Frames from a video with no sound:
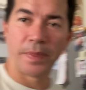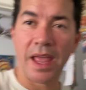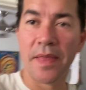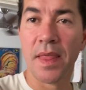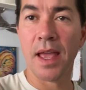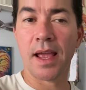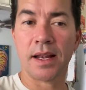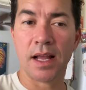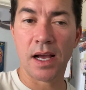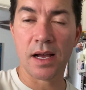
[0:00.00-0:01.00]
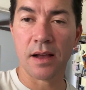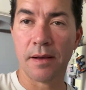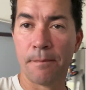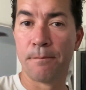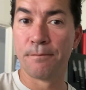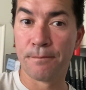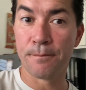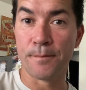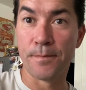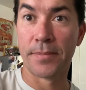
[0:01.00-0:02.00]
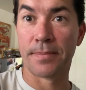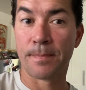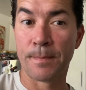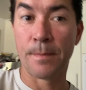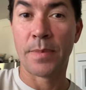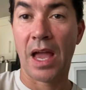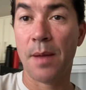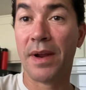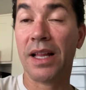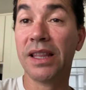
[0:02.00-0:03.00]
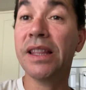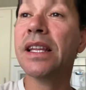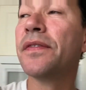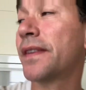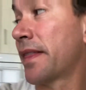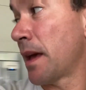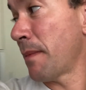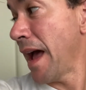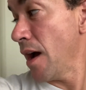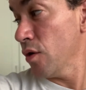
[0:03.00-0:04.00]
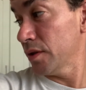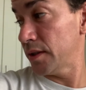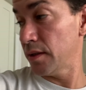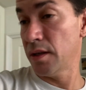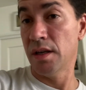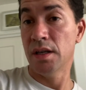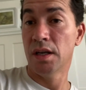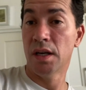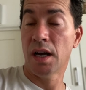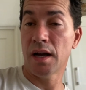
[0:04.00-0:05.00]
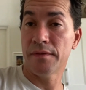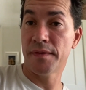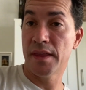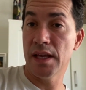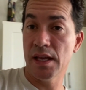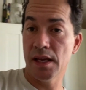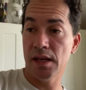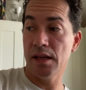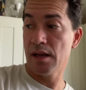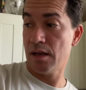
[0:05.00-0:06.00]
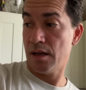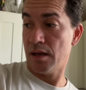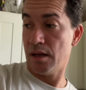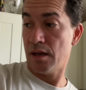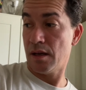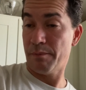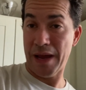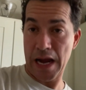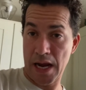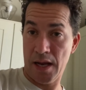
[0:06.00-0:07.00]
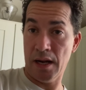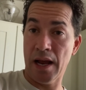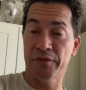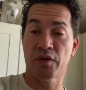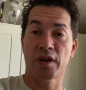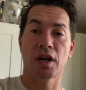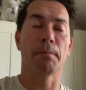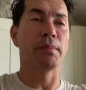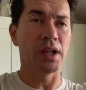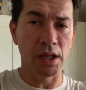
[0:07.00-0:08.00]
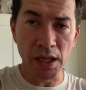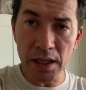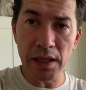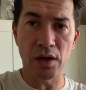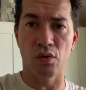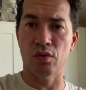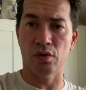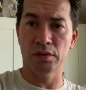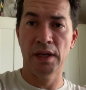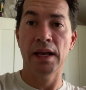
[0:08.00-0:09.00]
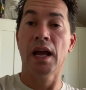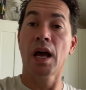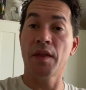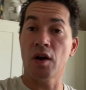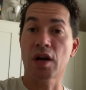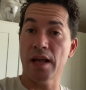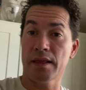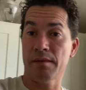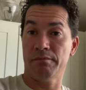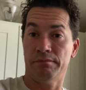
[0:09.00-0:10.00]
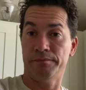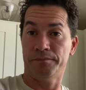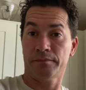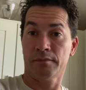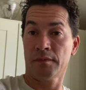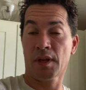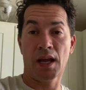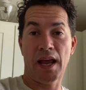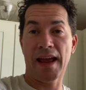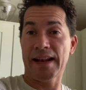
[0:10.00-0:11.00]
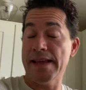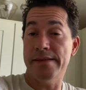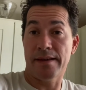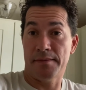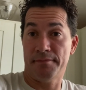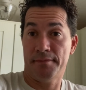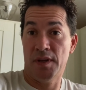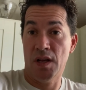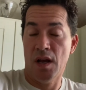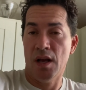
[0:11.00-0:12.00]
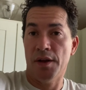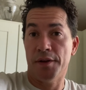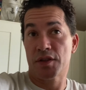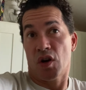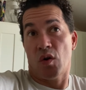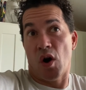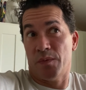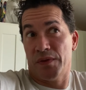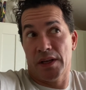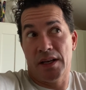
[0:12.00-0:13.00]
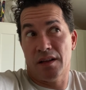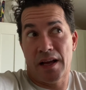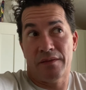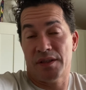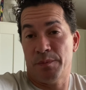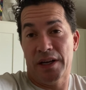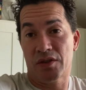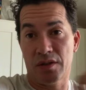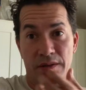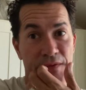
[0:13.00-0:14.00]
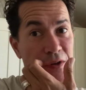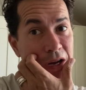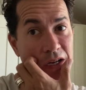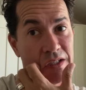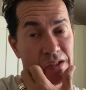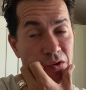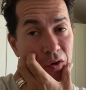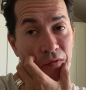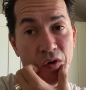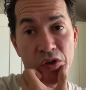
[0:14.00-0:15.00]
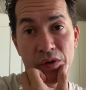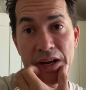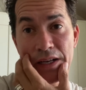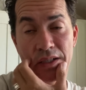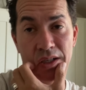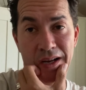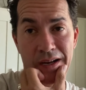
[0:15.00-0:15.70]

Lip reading: And then I'm gonna lift them out of the pan after they're completely cooled, and then I'll cut them and eat them. So hopefully I'll have some pictures of you guys, or for you guys